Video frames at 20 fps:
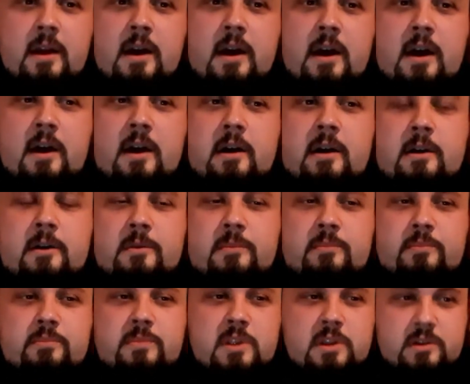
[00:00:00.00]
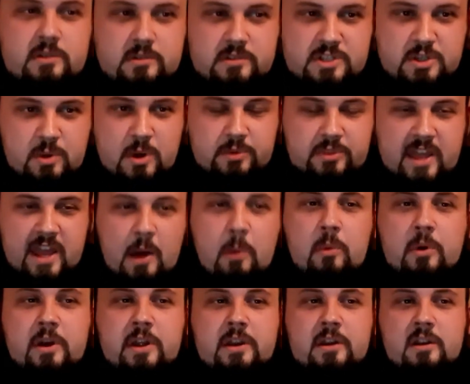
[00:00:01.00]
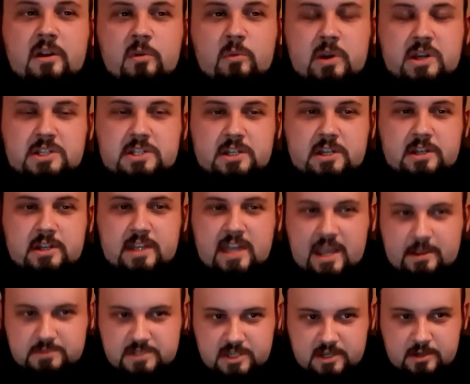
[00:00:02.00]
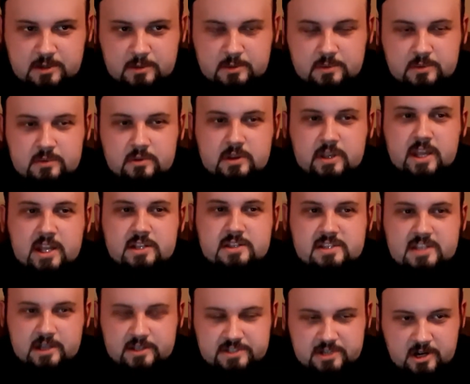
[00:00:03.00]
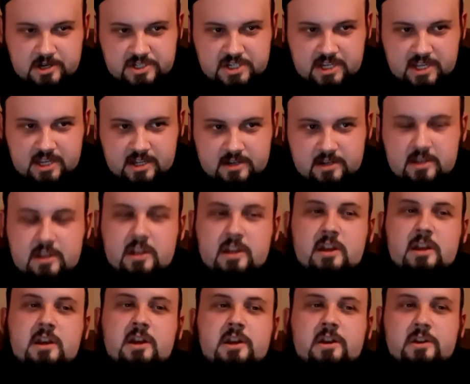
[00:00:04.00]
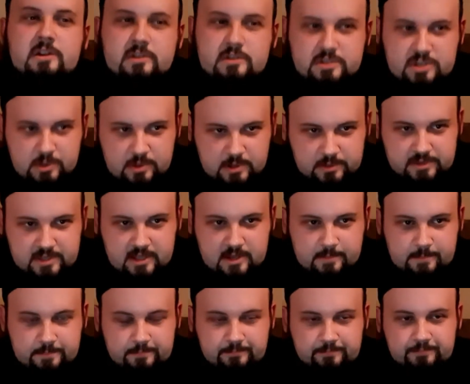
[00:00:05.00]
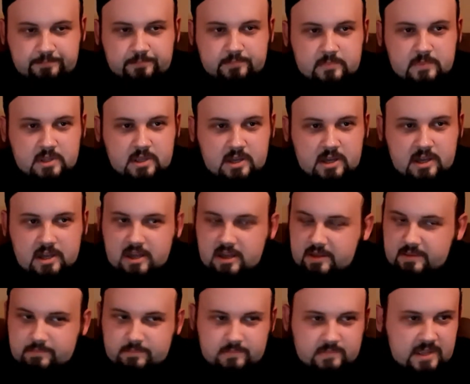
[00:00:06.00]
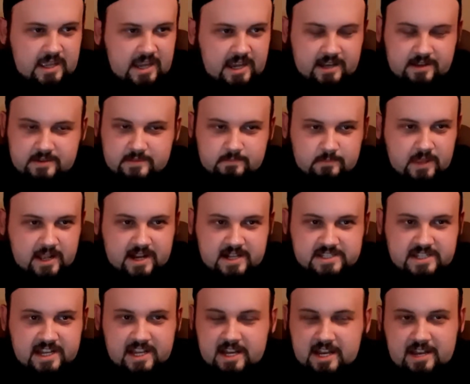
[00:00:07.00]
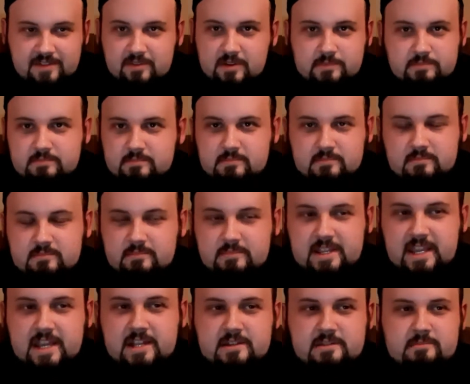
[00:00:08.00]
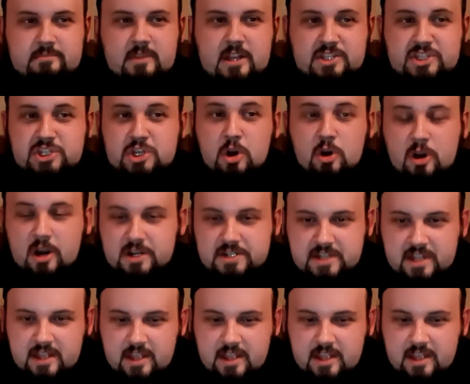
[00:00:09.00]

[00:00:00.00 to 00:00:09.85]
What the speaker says: 2-0'd that one. Went to game 2 against Cell Surge again. 2-0'd them. Like I said, he didn't even get a start.